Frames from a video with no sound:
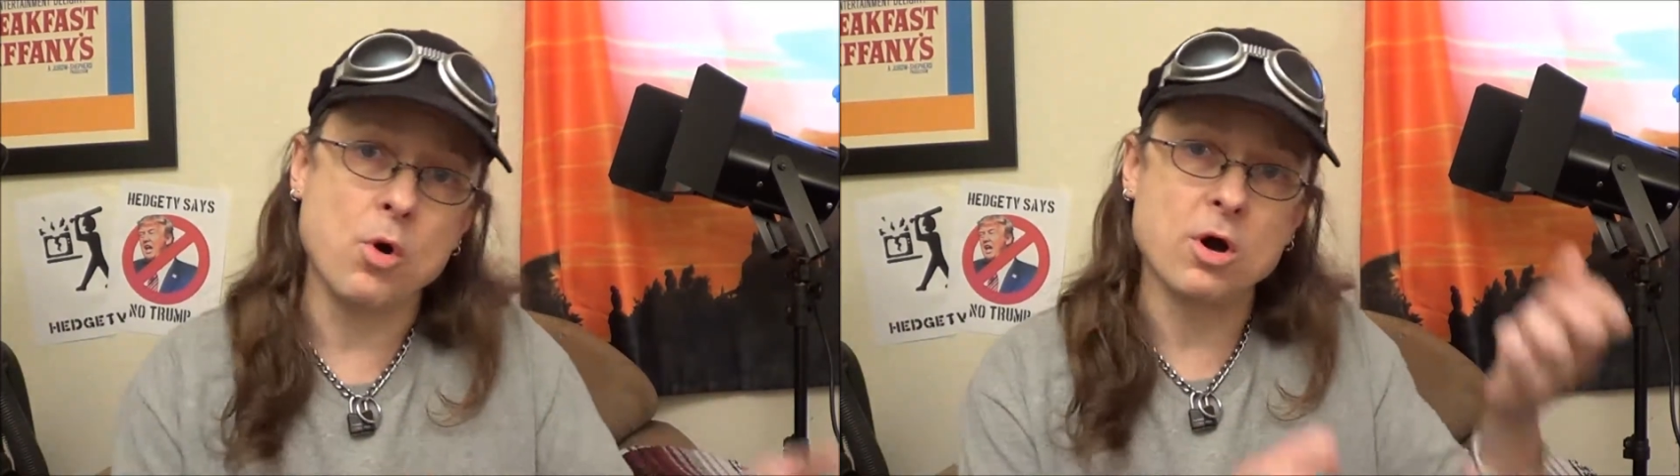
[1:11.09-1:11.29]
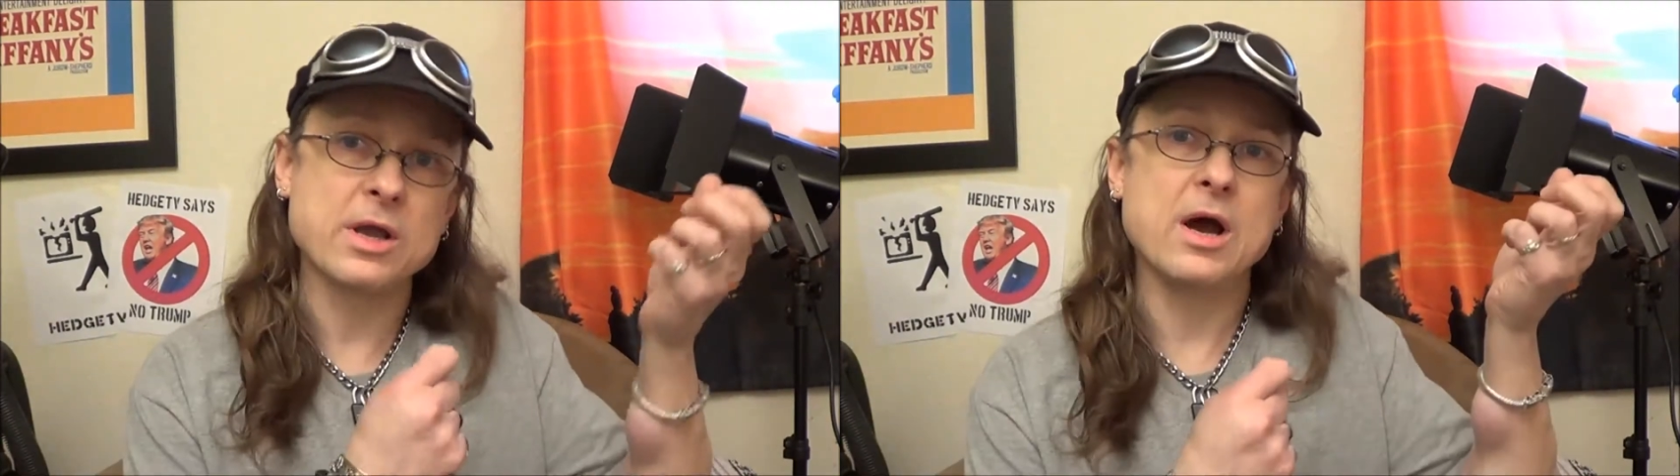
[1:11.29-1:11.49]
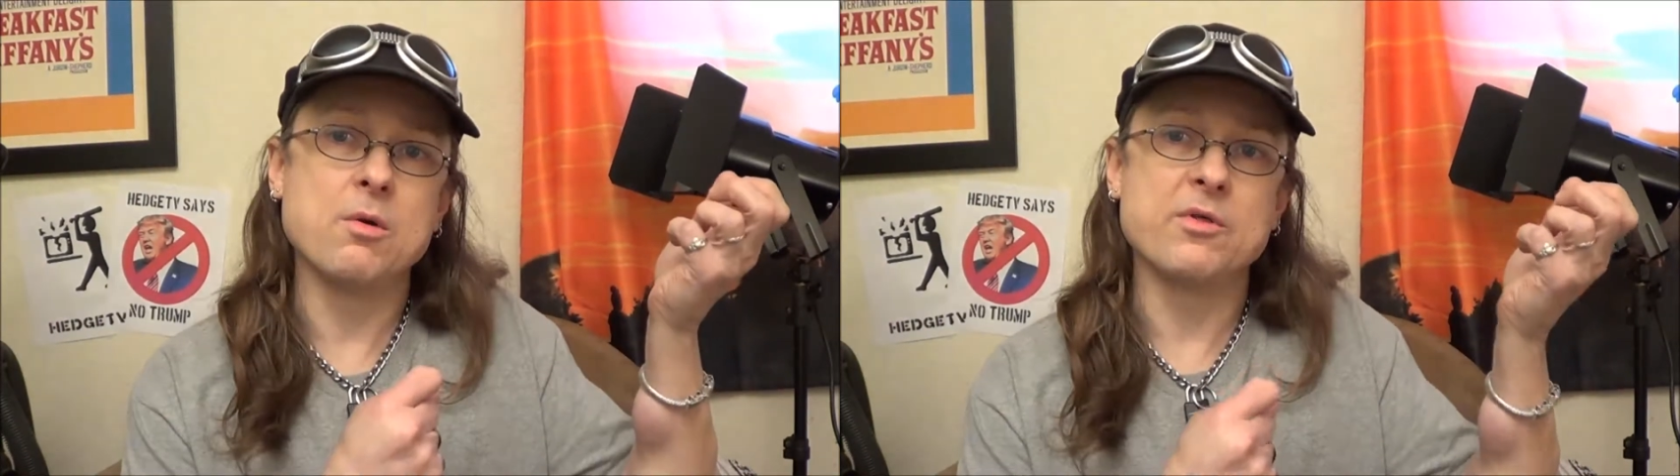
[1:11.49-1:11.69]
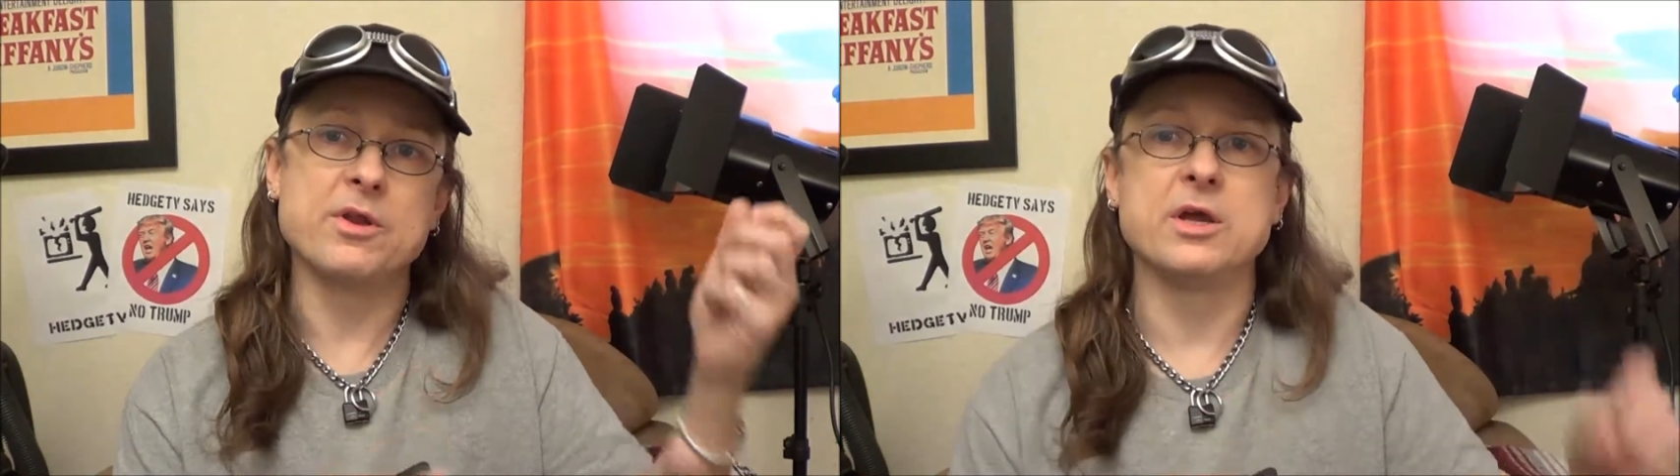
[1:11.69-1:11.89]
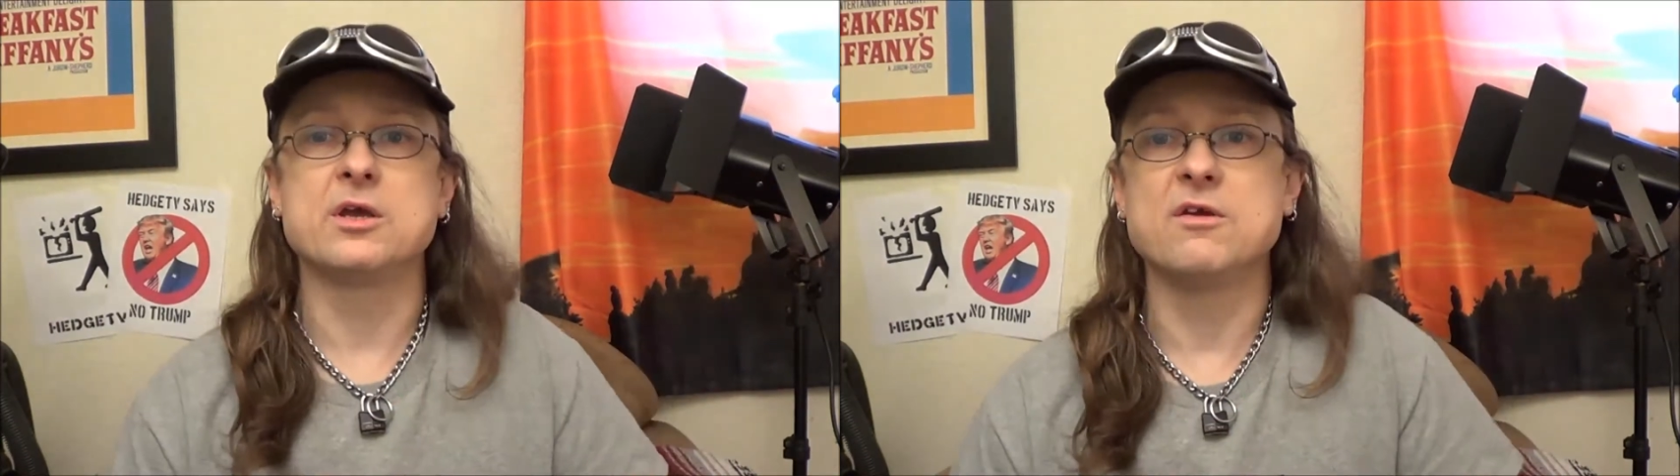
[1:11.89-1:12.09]
walk out with an
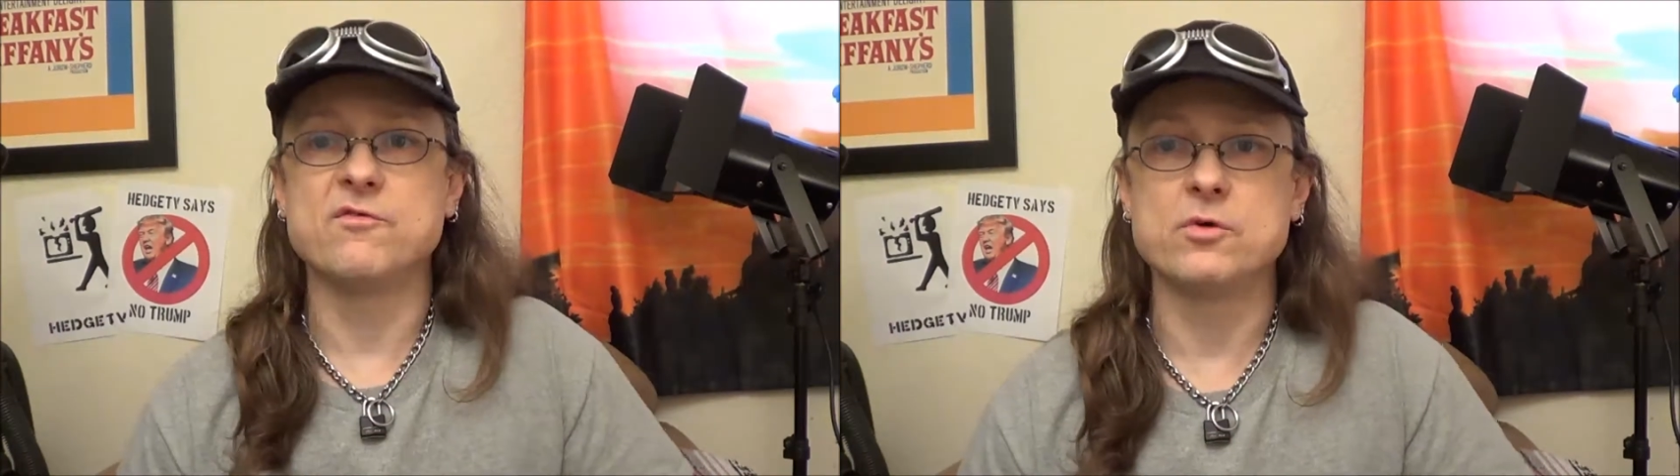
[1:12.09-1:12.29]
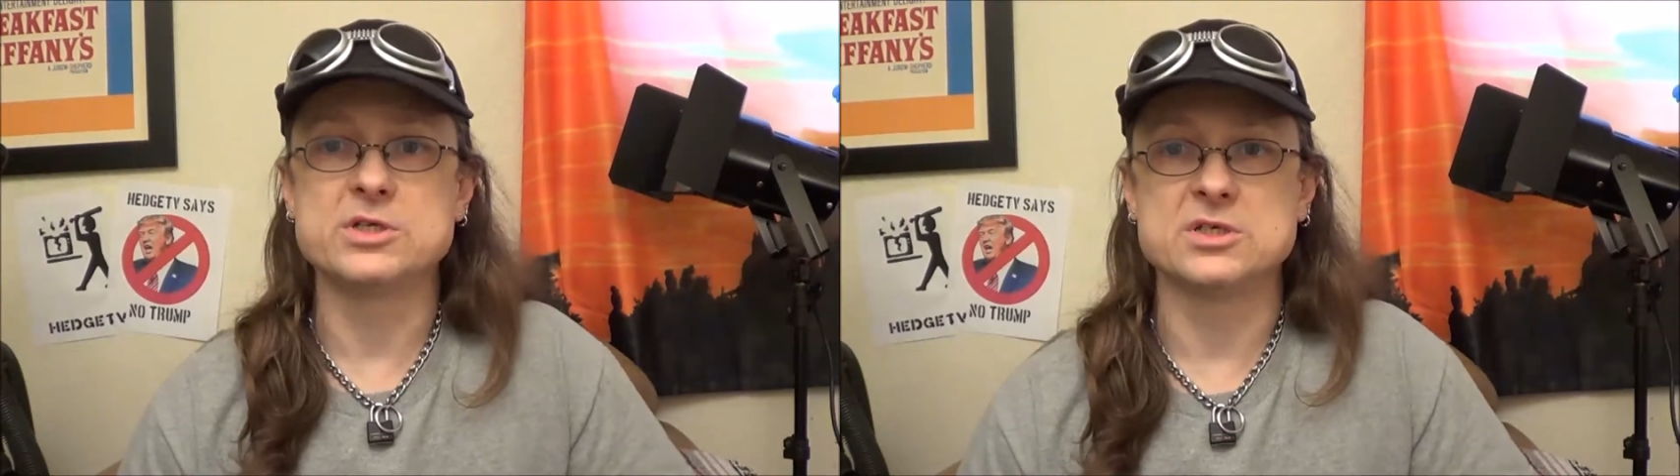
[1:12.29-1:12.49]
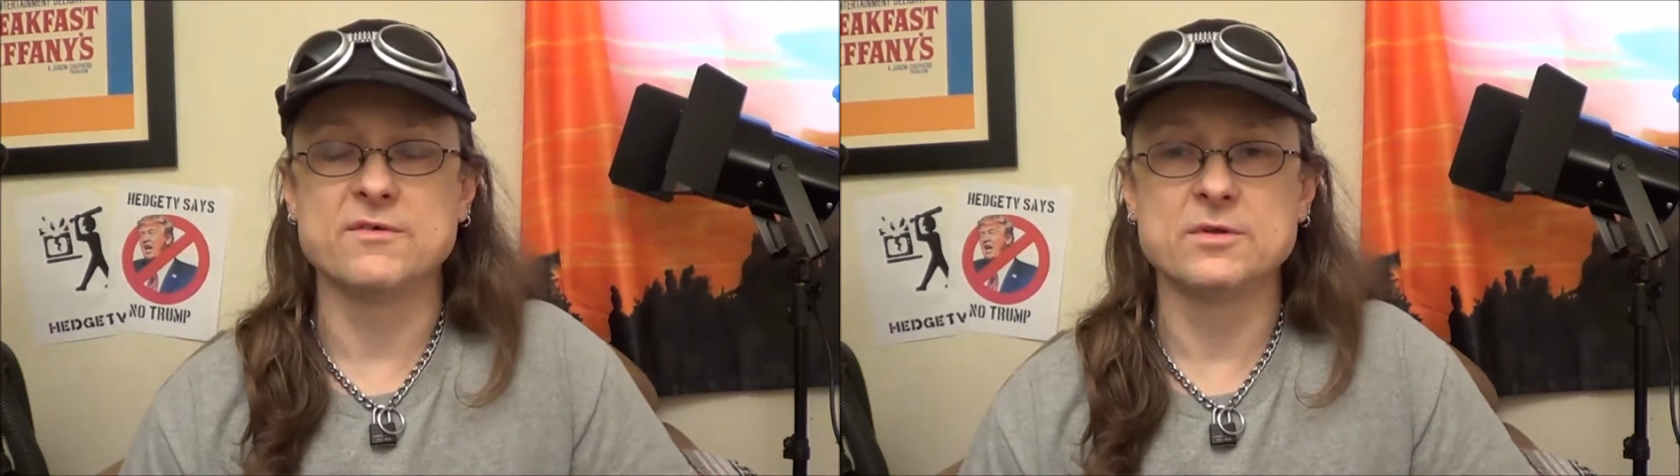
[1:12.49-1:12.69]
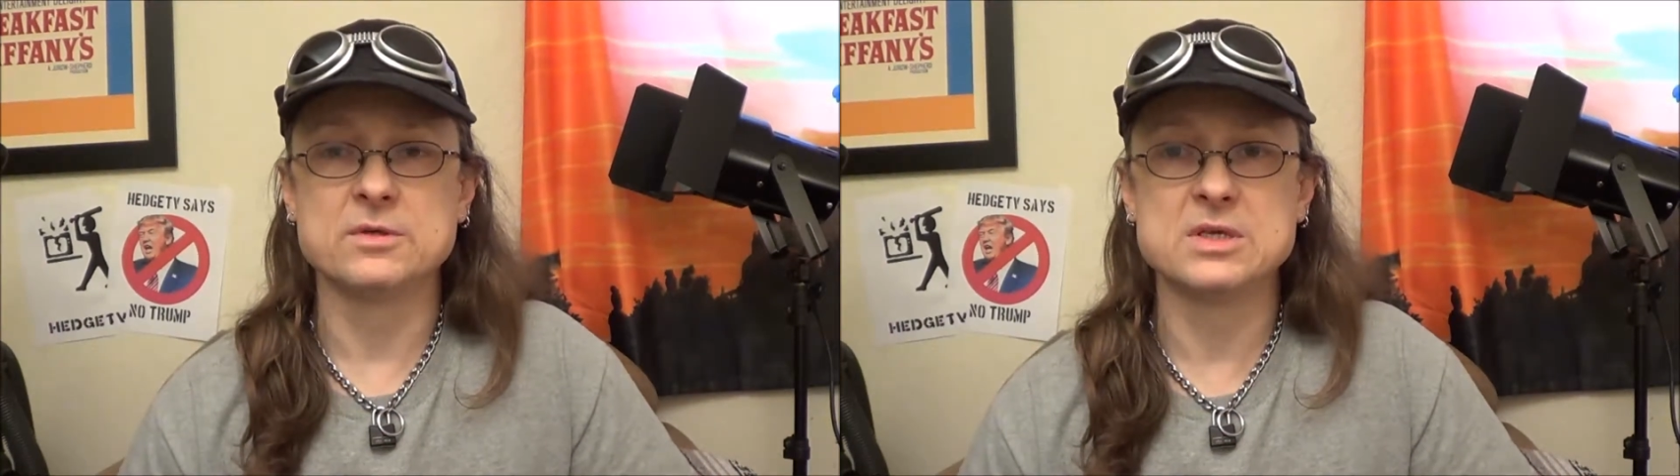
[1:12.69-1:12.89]
A K forty-seven?